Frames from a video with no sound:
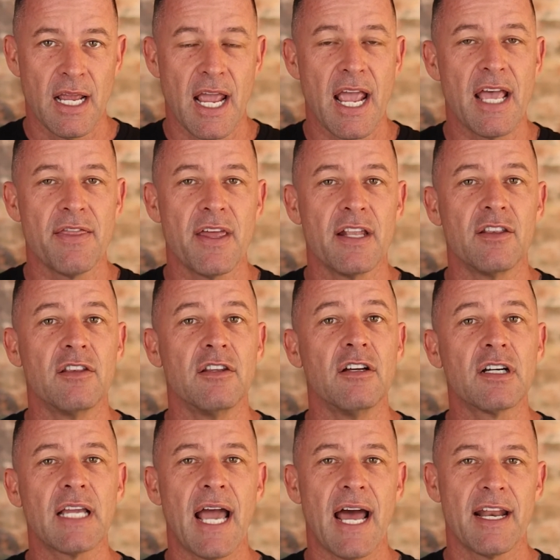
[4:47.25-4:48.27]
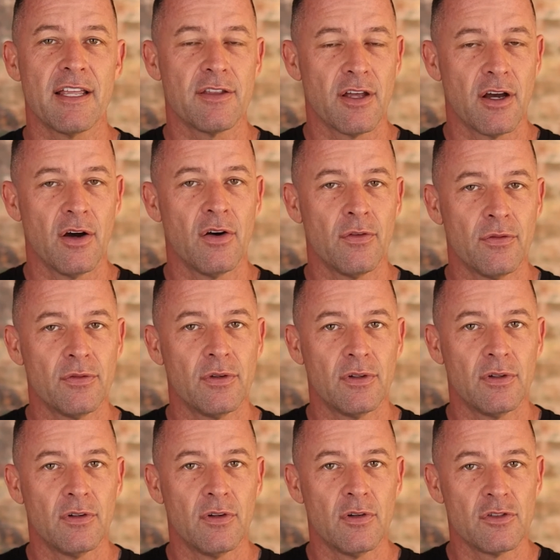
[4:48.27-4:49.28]
and then look at it though
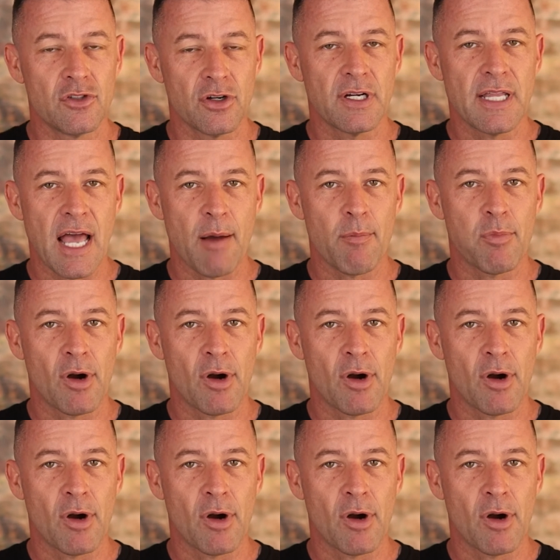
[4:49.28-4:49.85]
during that